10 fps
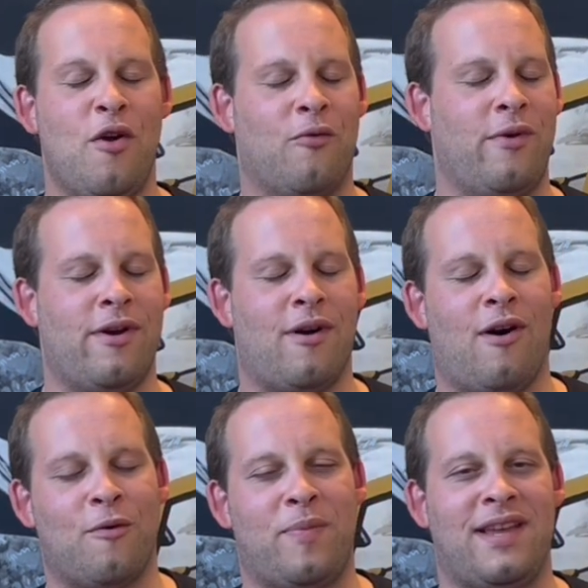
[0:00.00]
Real
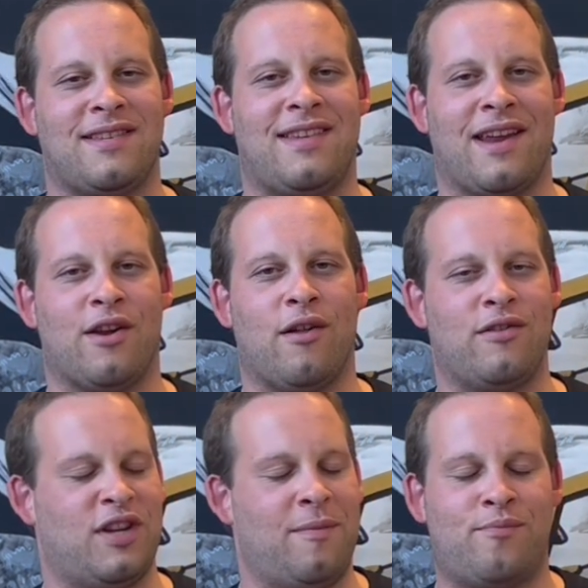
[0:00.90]
old piece of
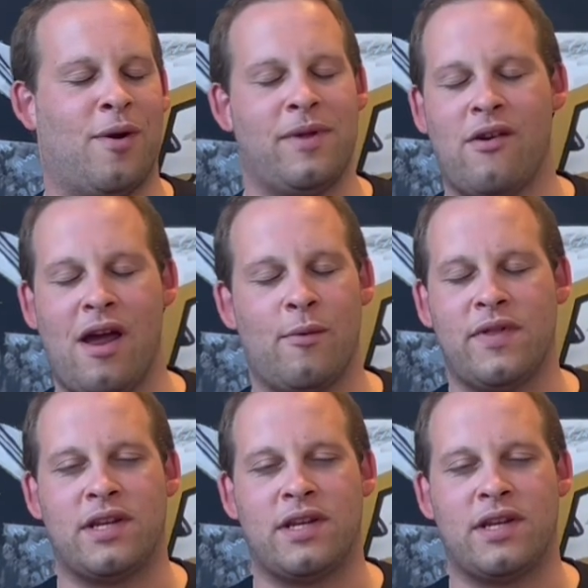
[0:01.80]
technology, probably around when the